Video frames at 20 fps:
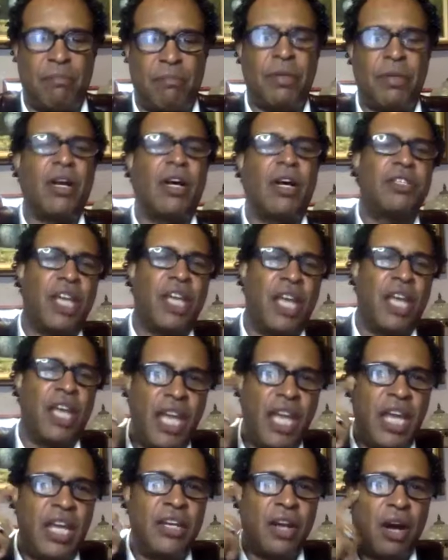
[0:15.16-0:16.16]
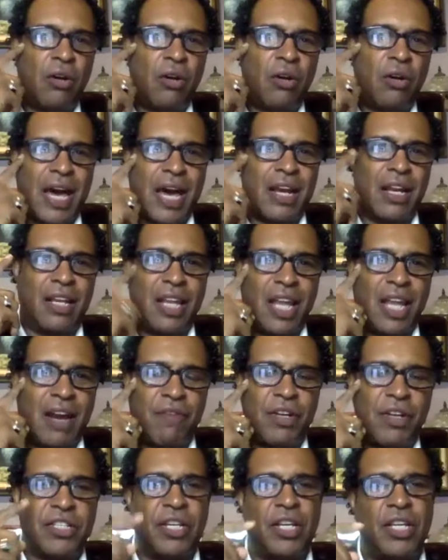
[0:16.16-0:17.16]
Because he knows how to
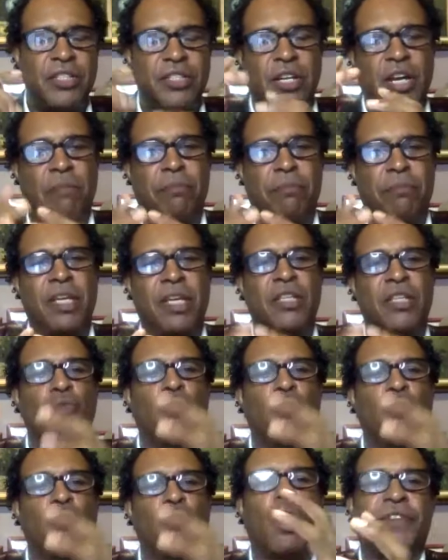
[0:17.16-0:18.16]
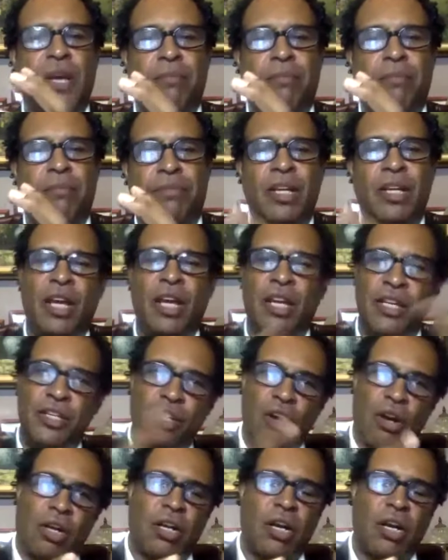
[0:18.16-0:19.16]
leverage and his company is worth something.
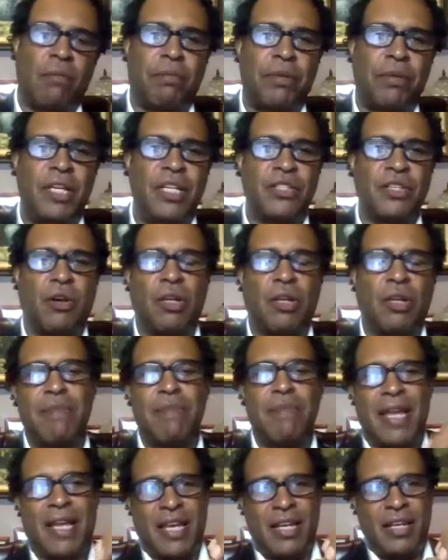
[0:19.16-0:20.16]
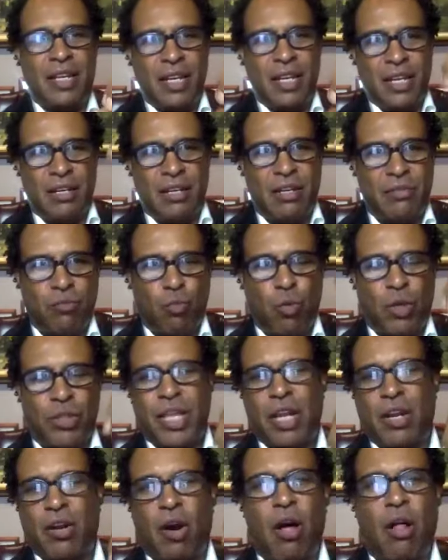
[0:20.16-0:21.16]
Your company is only making what
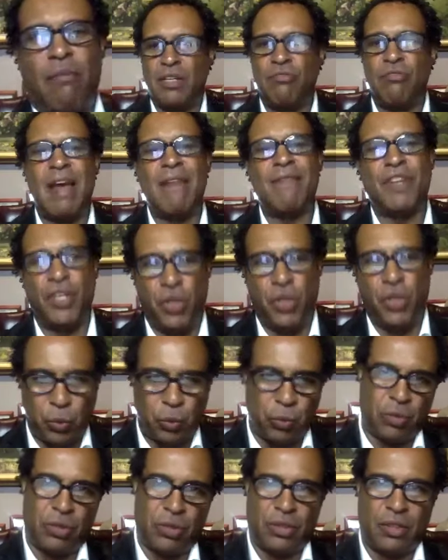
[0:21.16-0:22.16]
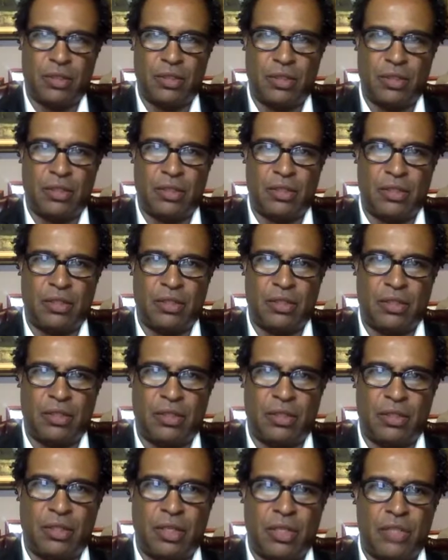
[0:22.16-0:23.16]
they call revenue.
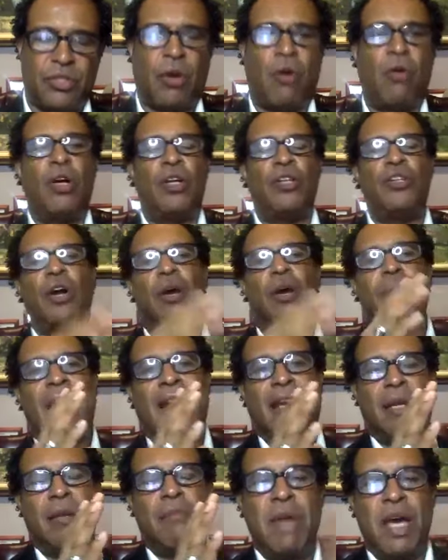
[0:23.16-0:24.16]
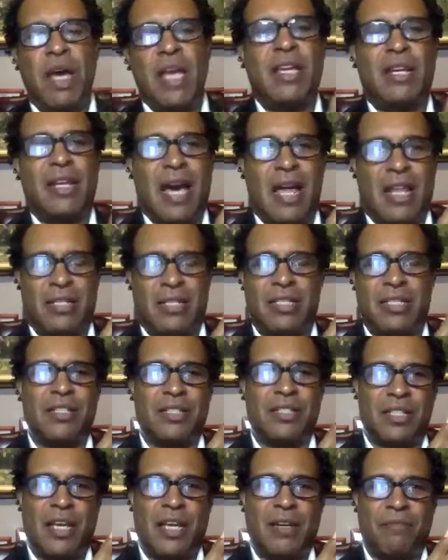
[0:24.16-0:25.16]
So you're making $1 million,
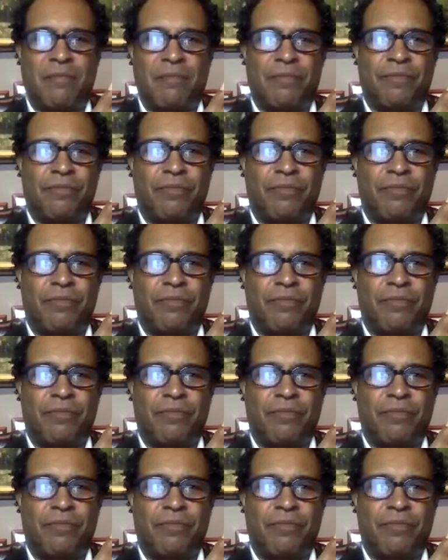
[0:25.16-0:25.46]
let's say,